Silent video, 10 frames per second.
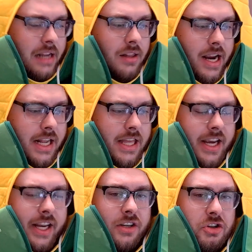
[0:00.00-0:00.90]
like that
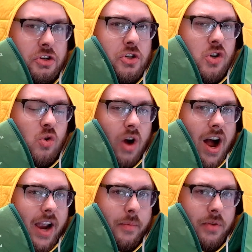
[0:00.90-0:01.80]
he had
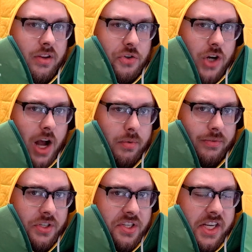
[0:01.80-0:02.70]
described the job of
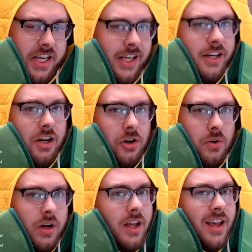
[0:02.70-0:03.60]
a C E
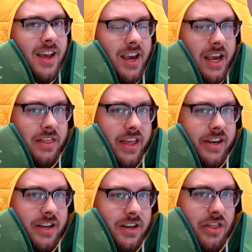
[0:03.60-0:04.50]
O and then
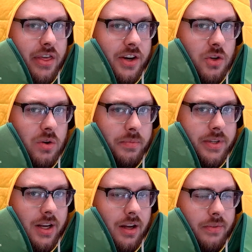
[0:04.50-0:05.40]
didn't think to
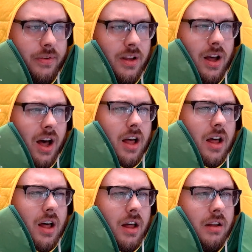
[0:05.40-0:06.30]
himself,
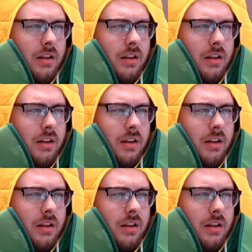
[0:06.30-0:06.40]
huh,